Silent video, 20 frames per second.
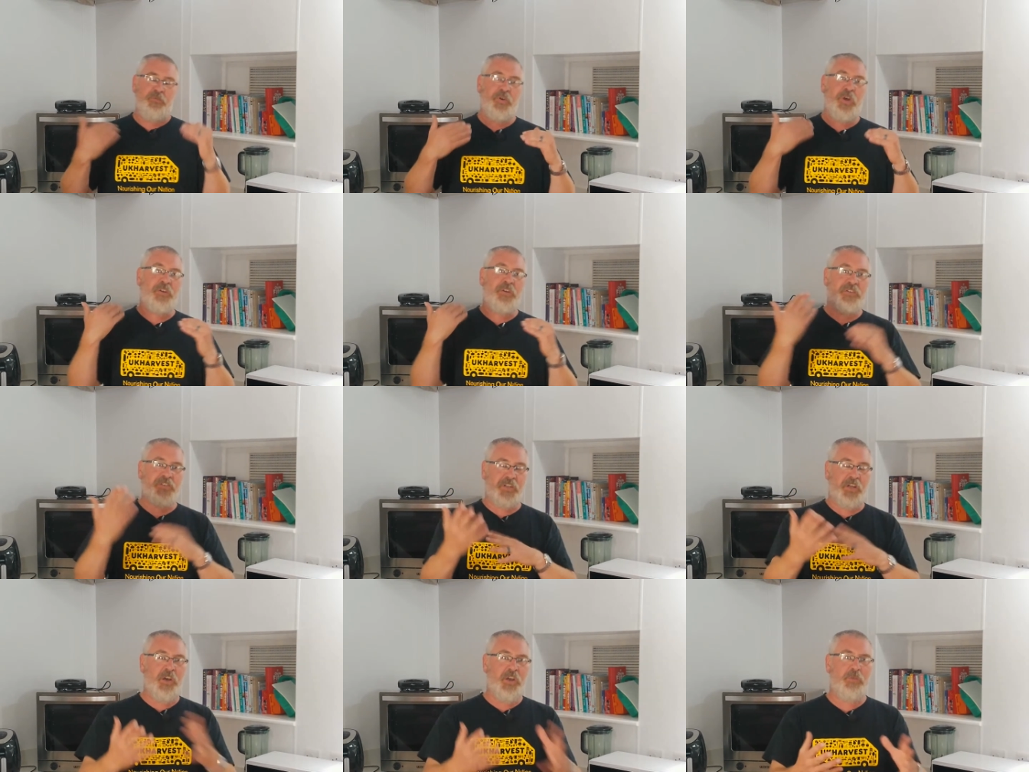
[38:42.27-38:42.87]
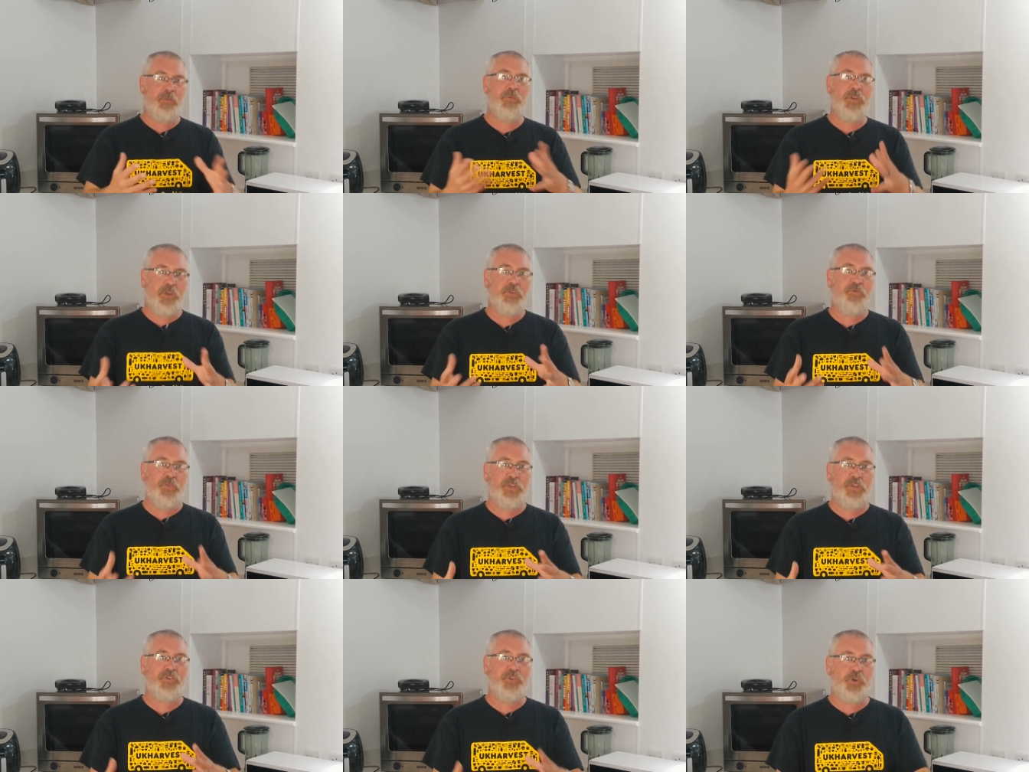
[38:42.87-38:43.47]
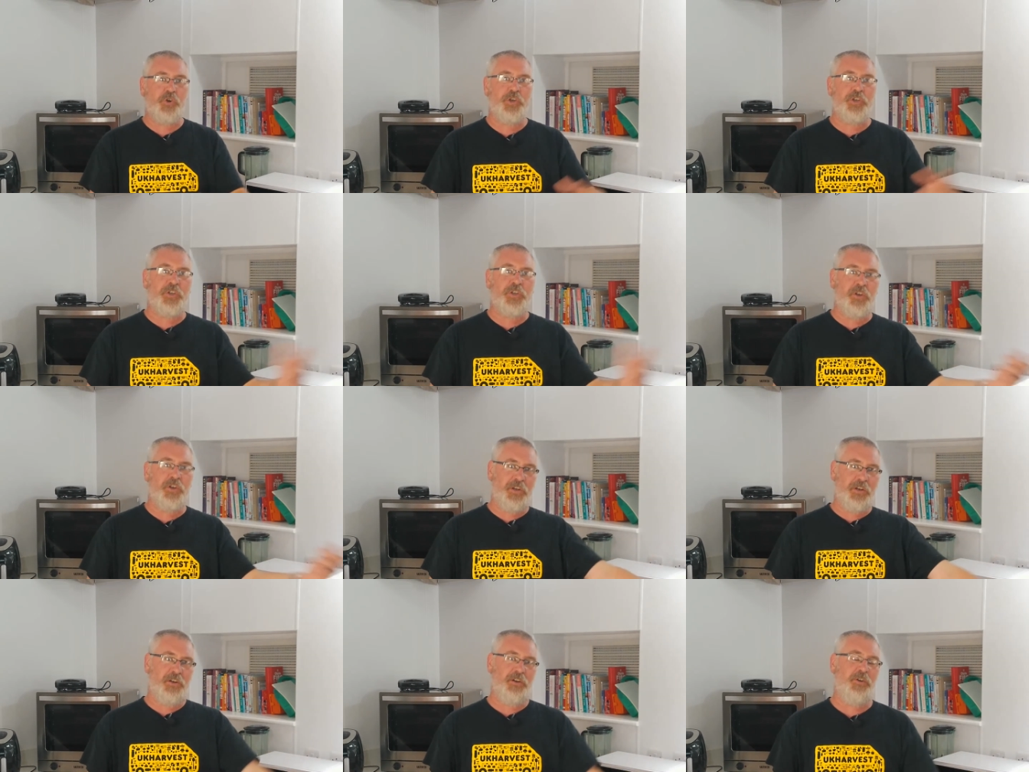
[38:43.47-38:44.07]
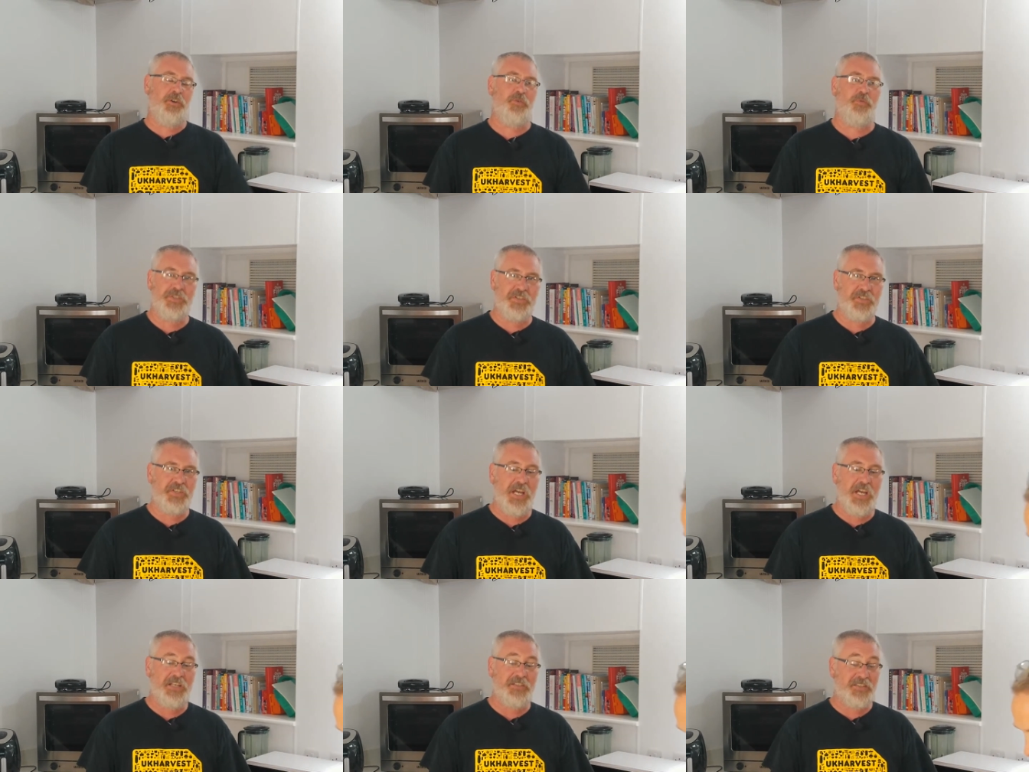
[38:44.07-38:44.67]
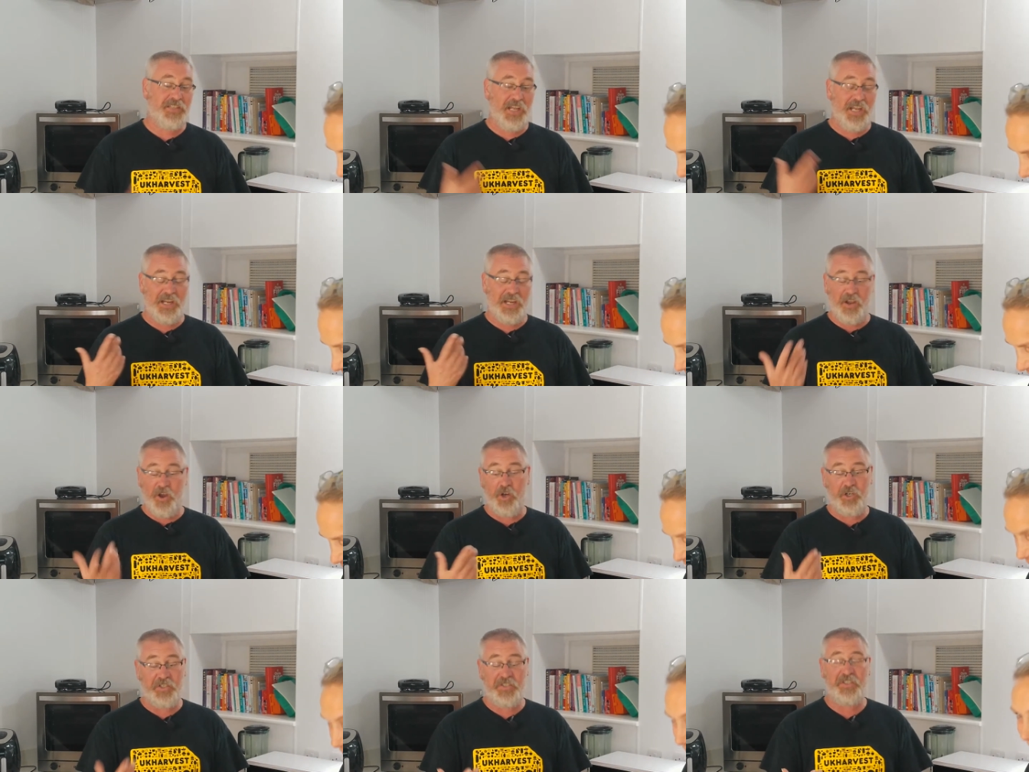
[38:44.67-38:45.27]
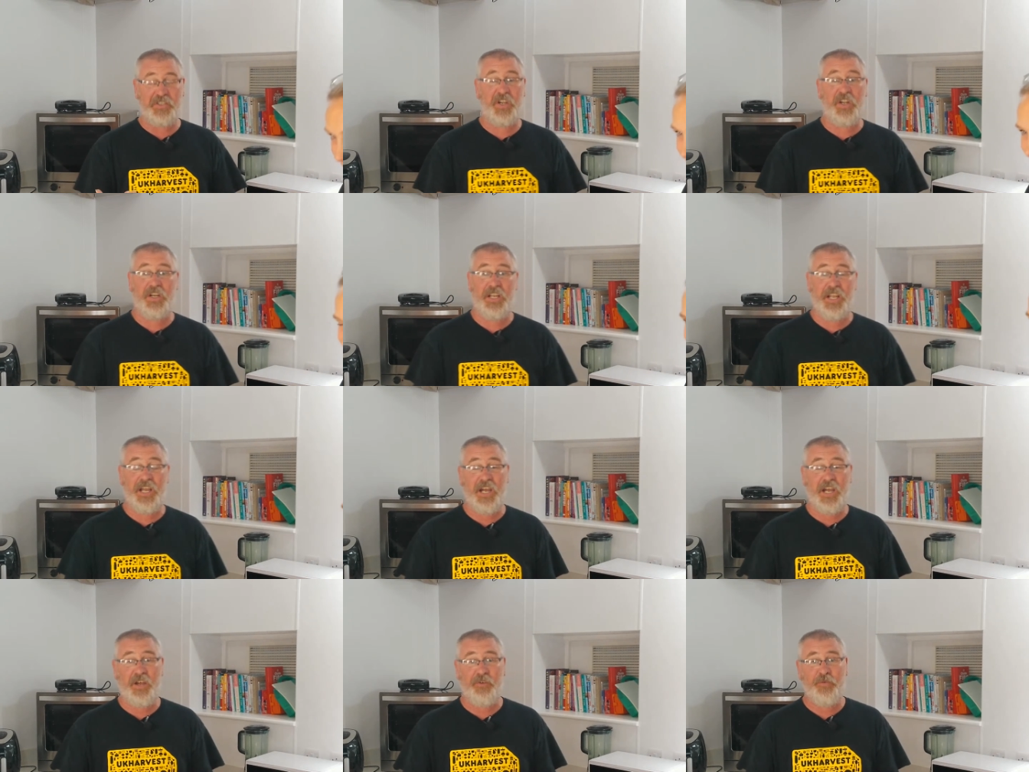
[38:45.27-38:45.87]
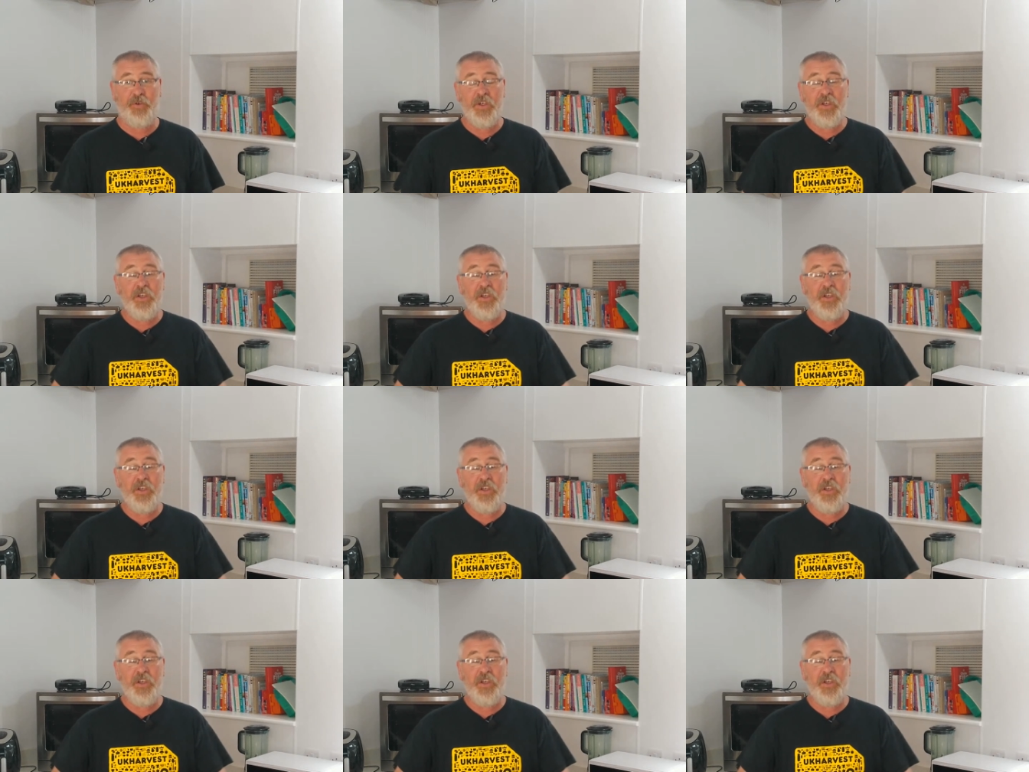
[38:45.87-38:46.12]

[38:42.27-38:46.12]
Folks, I hope you've enjoyed cooking along with Sian today. I certainly have.